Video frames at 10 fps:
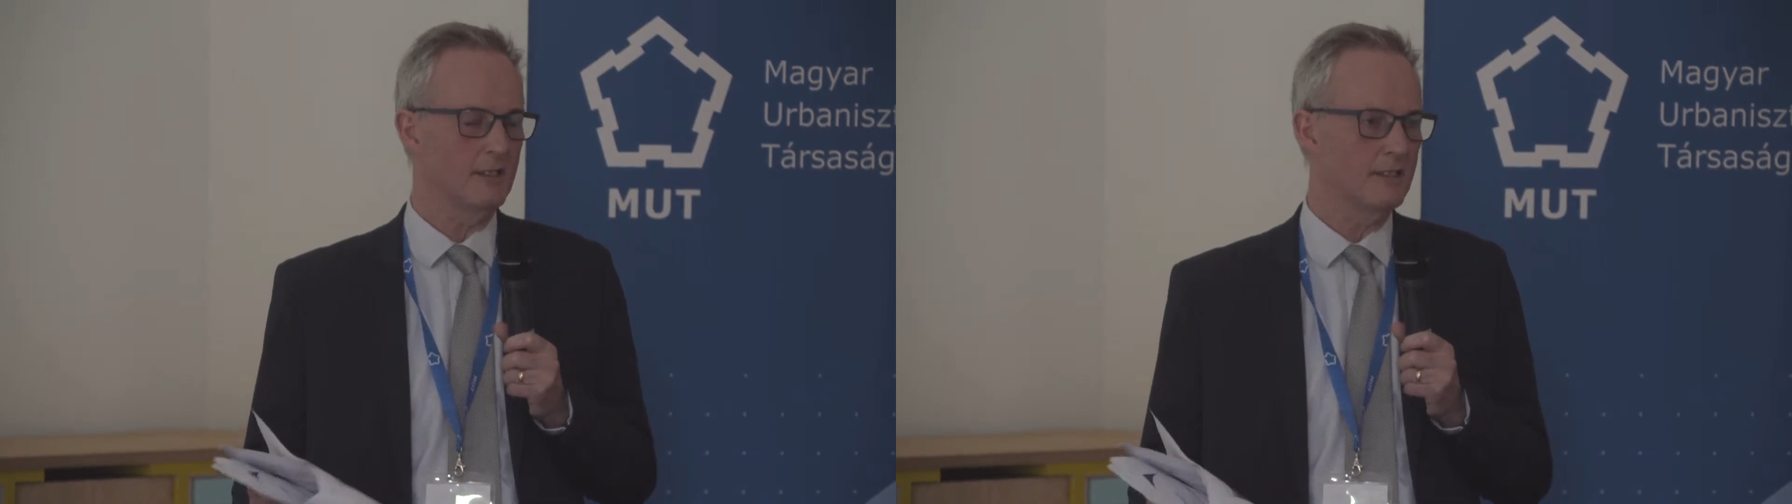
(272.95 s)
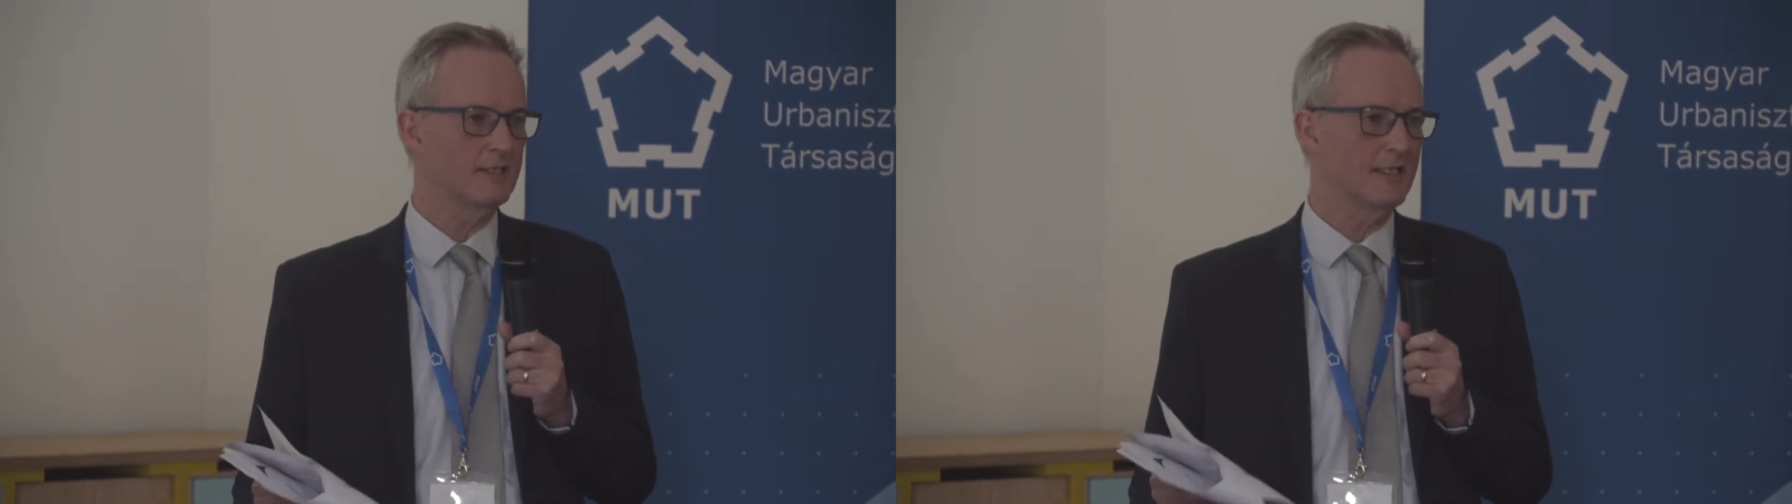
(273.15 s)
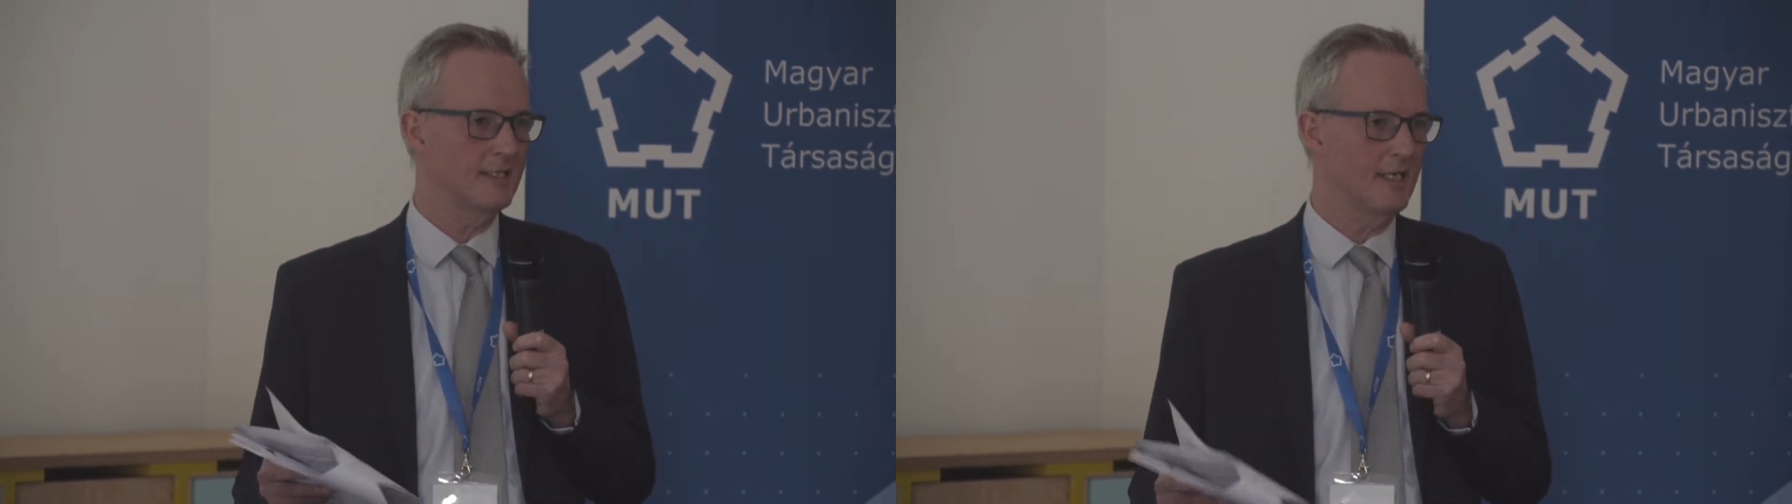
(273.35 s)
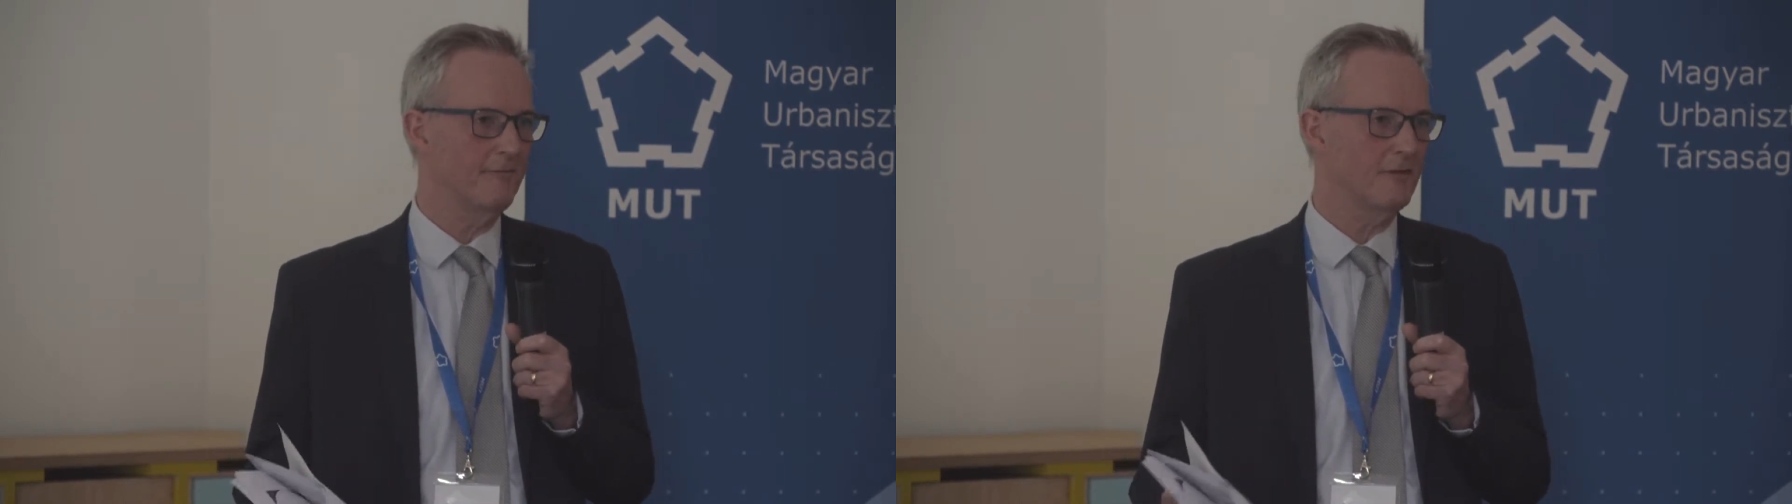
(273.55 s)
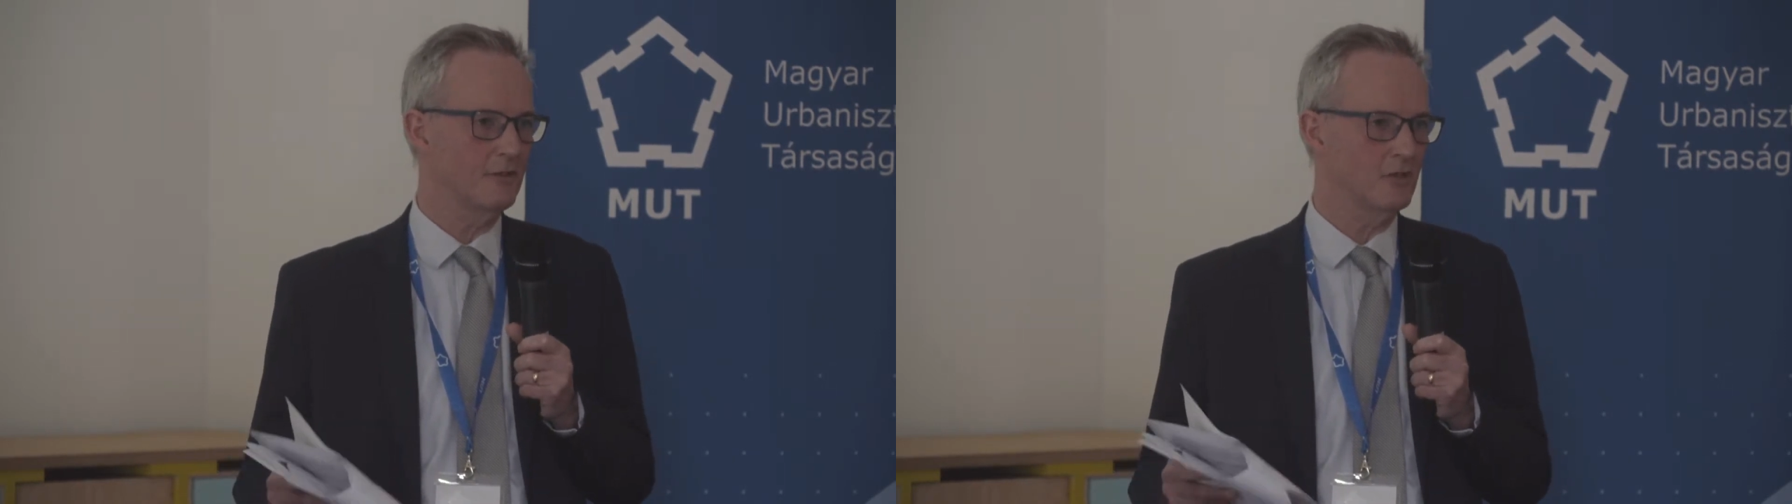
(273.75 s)

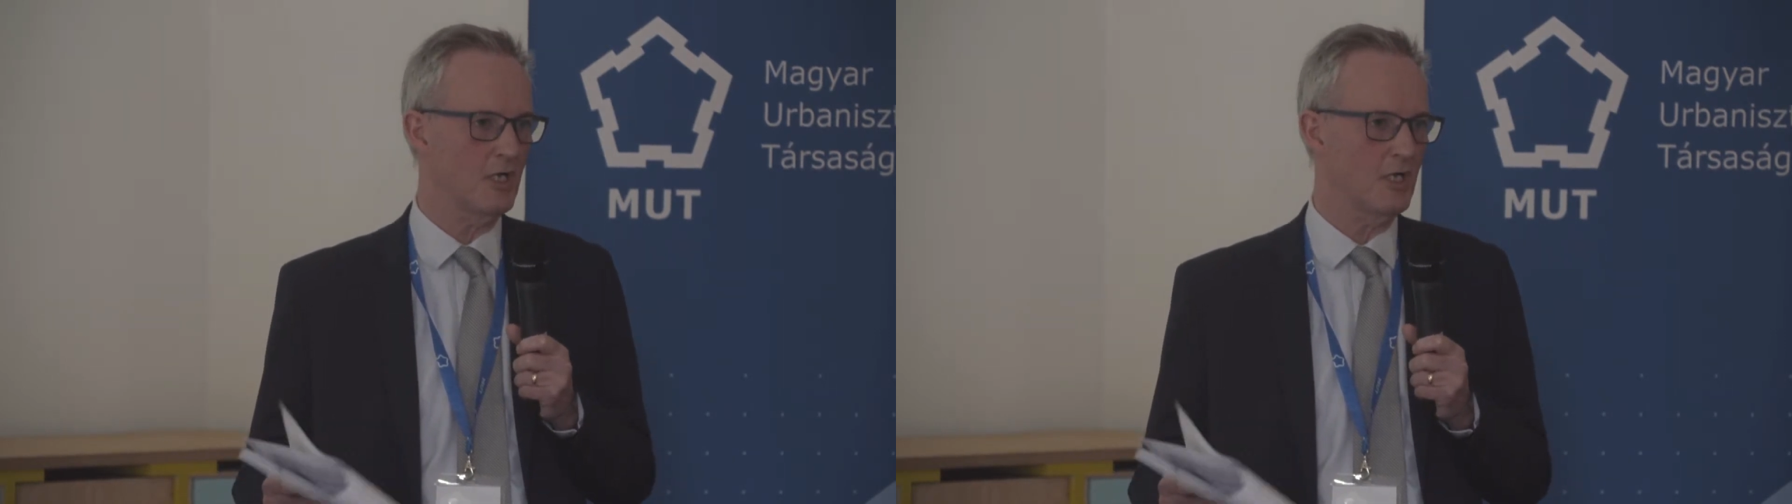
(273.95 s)
significant